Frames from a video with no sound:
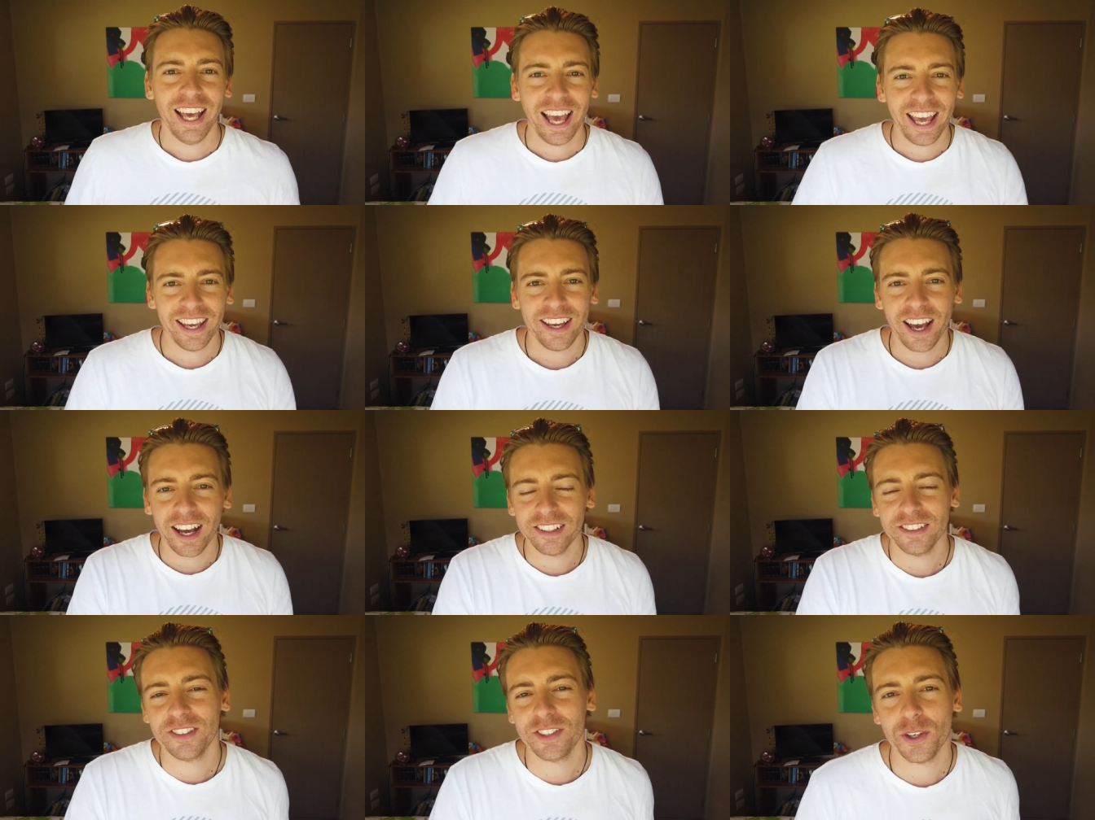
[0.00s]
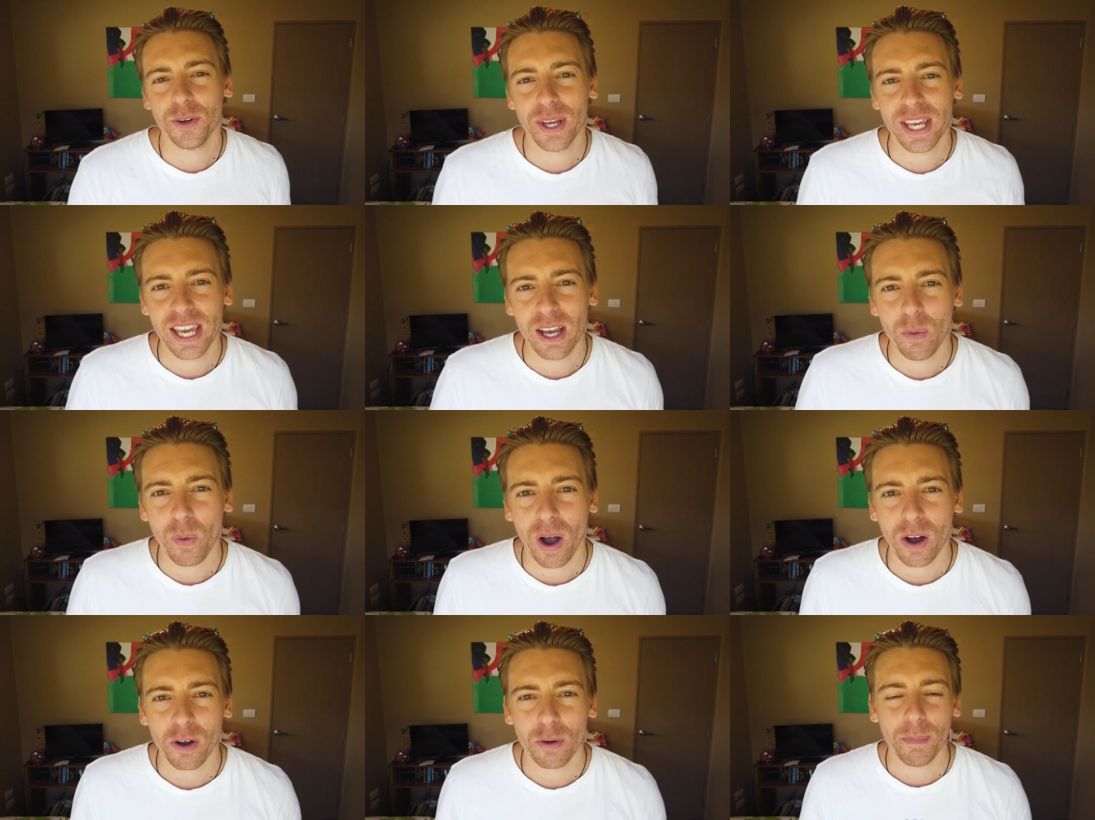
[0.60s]
Hey guys, Stuart
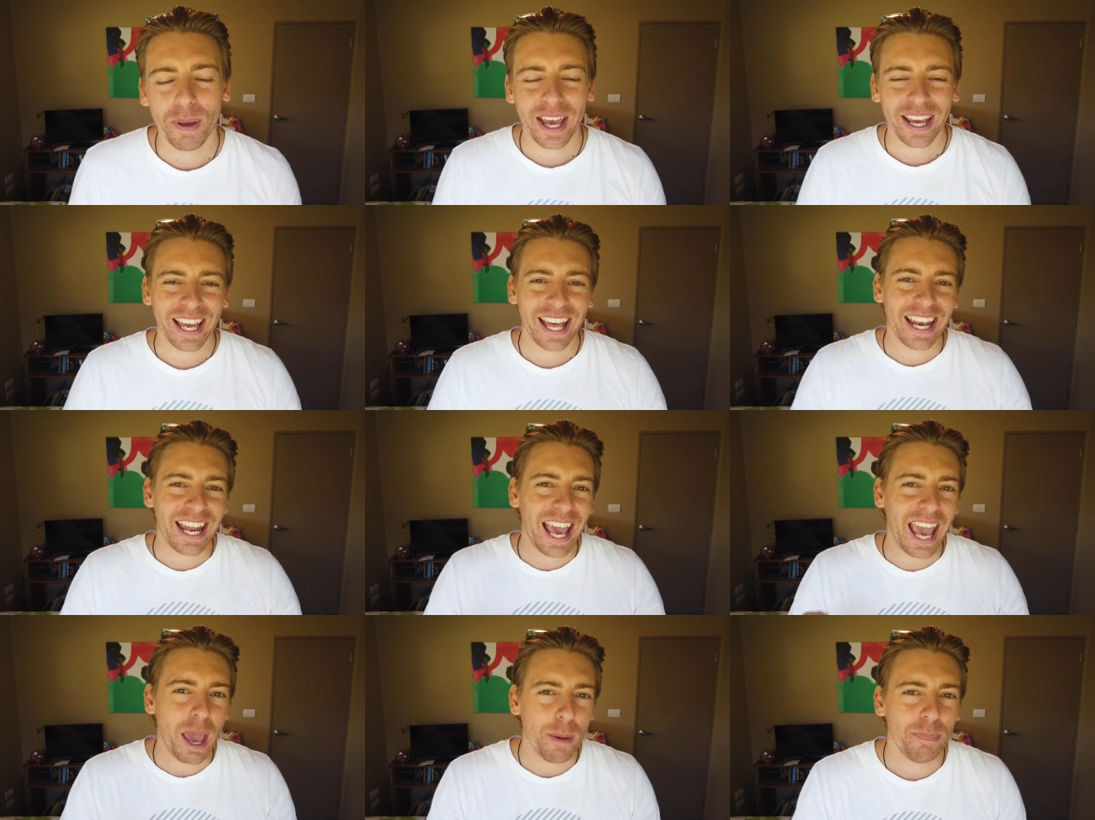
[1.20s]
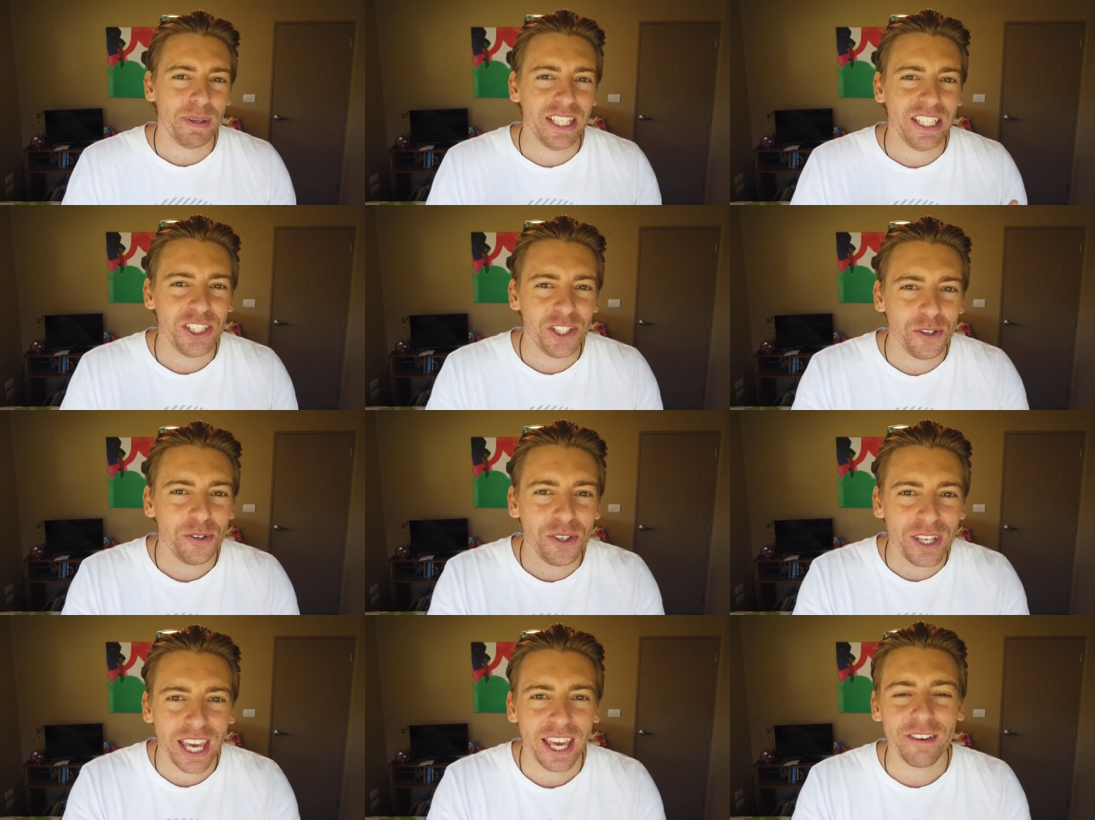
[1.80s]
here, welcome back and Happy
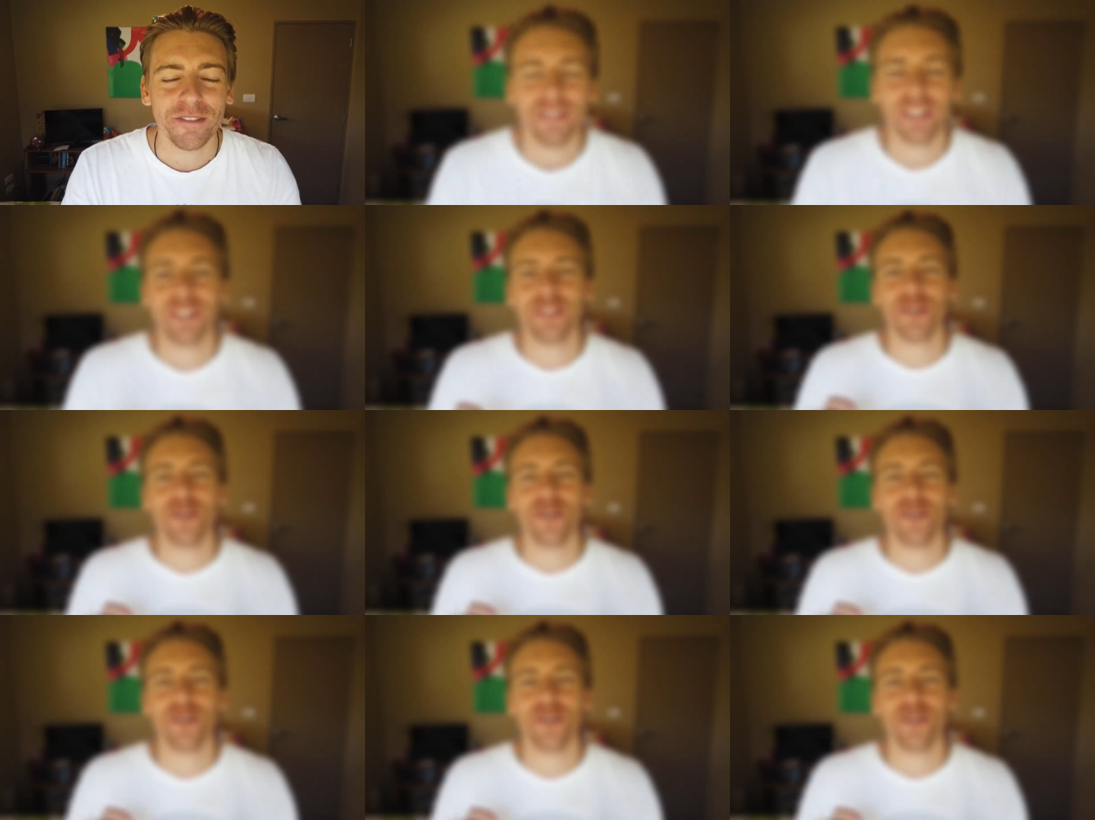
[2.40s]
New Year for